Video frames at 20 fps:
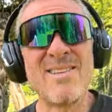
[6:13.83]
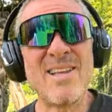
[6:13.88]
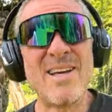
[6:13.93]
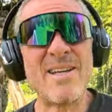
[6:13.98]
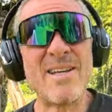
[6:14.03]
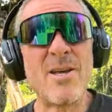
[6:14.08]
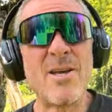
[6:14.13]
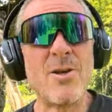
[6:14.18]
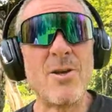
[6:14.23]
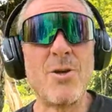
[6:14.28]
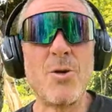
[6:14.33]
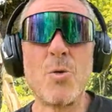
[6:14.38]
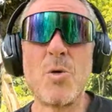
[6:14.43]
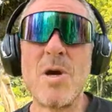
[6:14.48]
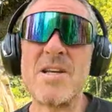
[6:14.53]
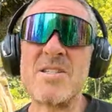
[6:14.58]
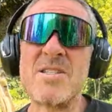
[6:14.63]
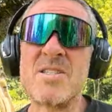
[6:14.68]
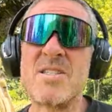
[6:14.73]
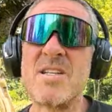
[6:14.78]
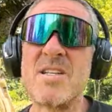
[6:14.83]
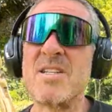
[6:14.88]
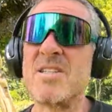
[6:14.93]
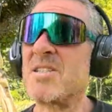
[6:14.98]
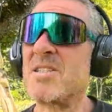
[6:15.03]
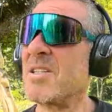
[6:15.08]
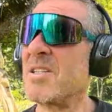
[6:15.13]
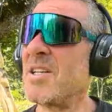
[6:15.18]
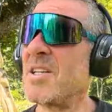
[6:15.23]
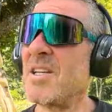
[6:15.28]
like
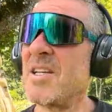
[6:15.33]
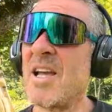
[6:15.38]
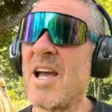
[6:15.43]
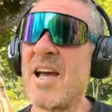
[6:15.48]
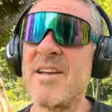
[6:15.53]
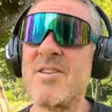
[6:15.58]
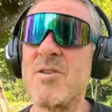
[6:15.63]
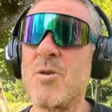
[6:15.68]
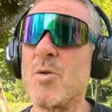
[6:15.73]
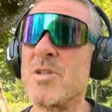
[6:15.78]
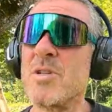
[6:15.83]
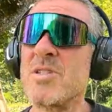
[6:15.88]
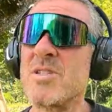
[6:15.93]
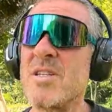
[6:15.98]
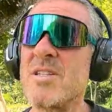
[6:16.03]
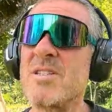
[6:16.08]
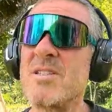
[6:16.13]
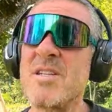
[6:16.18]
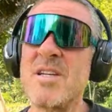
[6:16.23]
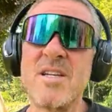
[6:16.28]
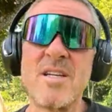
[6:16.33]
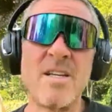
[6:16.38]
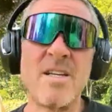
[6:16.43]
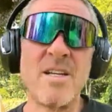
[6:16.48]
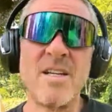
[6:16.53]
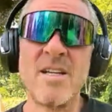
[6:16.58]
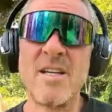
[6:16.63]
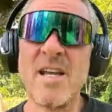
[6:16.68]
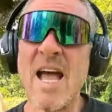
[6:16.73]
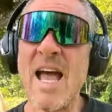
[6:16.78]
USDC and
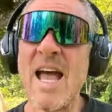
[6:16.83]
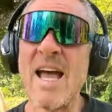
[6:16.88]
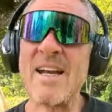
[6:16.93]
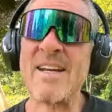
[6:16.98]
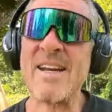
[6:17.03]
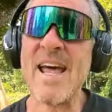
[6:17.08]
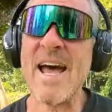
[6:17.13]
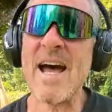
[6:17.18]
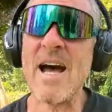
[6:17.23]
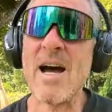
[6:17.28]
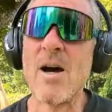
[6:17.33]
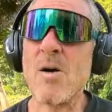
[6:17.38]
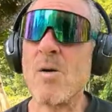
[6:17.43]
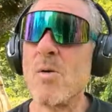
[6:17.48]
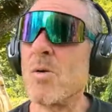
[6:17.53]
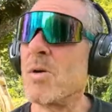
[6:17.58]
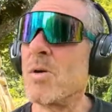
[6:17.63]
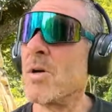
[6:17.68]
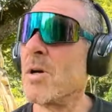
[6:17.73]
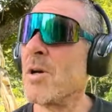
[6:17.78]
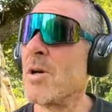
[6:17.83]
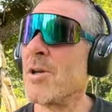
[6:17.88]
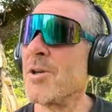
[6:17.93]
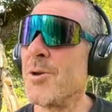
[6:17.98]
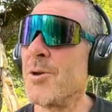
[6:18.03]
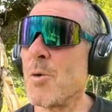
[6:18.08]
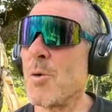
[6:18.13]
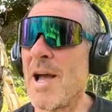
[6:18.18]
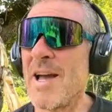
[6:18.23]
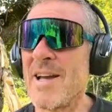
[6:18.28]
USDT and now
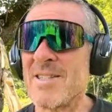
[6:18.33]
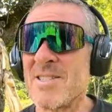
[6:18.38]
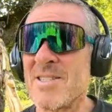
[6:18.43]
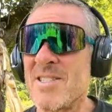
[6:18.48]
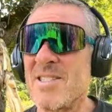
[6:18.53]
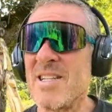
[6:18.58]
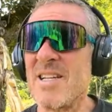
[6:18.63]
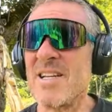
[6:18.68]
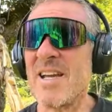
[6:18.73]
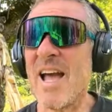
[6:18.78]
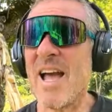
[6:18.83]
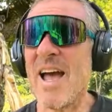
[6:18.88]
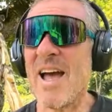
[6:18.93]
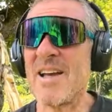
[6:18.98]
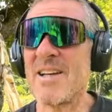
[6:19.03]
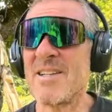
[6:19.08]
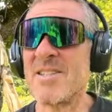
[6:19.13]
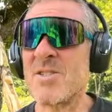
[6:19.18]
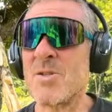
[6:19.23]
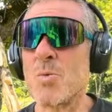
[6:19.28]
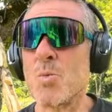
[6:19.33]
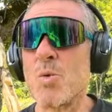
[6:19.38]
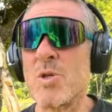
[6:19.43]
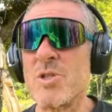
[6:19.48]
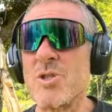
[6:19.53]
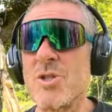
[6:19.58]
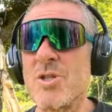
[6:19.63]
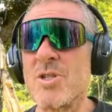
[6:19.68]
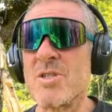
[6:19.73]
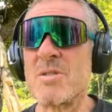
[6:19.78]
USDS,
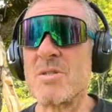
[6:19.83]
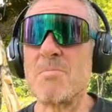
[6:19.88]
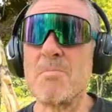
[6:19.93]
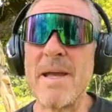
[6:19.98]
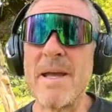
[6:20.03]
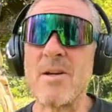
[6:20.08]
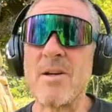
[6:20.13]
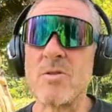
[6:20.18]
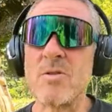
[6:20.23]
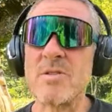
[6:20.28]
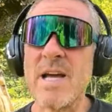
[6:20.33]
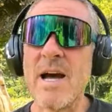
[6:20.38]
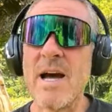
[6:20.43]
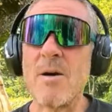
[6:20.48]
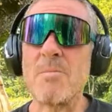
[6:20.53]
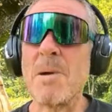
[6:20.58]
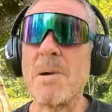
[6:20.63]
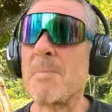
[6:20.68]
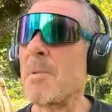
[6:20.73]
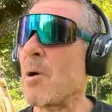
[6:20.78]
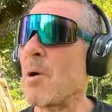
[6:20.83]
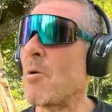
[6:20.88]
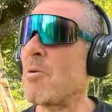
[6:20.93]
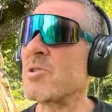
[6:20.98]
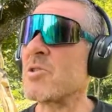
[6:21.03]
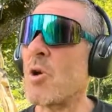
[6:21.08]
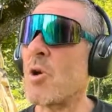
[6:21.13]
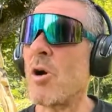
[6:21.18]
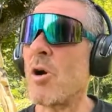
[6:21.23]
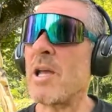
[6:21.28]
which is MakerDAO. Remember I
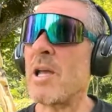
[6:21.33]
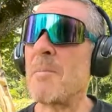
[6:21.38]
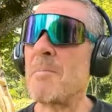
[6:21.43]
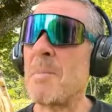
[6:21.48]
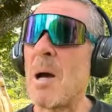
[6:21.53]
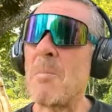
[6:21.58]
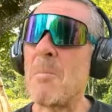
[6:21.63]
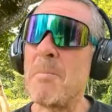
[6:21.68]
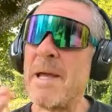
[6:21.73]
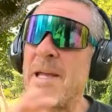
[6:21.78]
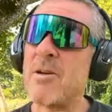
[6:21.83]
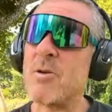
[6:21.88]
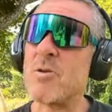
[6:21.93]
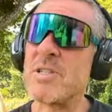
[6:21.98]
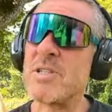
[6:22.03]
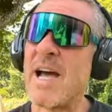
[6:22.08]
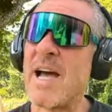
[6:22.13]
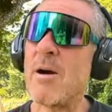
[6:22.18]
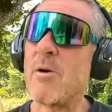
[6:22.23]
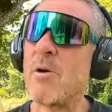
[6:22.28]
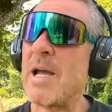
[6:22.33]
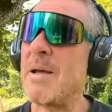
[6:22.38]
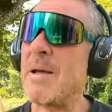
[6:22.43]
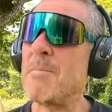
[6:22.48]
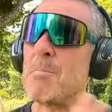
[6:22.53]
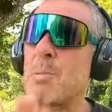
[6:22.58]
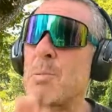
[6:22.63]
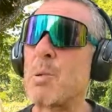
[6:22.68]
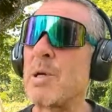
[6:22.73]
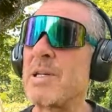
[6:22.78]
was talking about MakerDAO
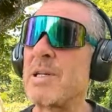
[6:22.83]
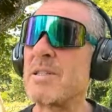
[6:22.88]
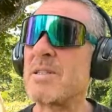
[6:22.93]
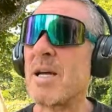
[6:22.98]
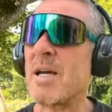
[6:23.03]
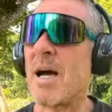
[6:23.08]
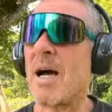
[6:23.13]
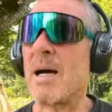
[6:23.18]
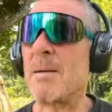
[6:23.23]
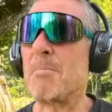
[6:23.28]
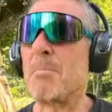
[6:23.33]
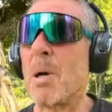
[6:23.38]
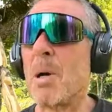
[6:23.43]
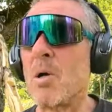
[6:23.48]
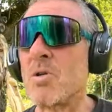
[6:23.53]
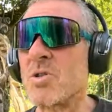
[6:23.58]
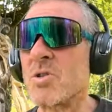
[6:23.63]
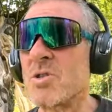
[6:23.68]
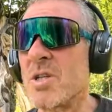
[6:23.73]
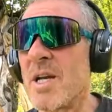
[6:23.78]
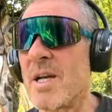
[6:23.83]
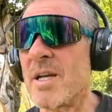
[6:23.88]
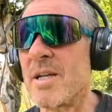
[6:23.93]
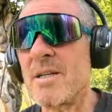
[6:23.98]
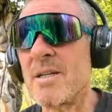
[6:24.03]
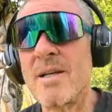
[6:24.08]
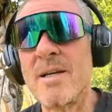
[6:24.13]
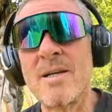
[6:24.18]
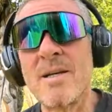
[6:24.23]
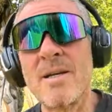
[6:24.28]
imprint on Pulse
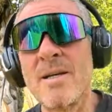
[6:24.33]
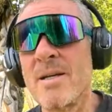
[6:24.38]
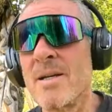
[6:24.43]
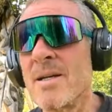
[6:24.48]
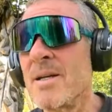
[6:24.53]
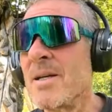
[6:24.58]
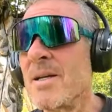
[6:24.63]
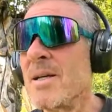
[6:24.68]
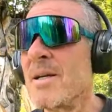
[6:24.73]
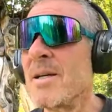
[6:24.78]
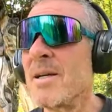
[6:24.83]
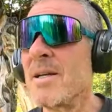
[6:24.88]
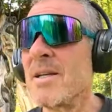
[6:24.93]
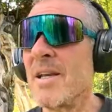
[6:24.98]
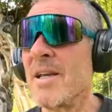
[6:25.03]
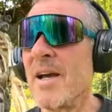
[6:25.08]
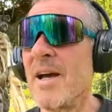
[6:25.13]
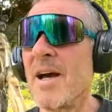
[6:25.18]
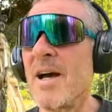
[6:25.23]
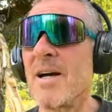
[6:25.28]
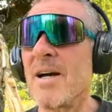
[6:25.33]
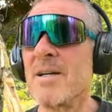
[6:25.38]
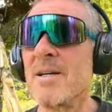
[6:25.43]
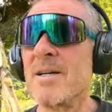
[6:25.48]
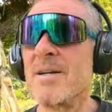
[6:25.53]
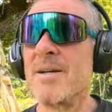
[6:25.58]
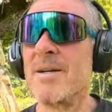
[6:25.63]
Chain? Yeah.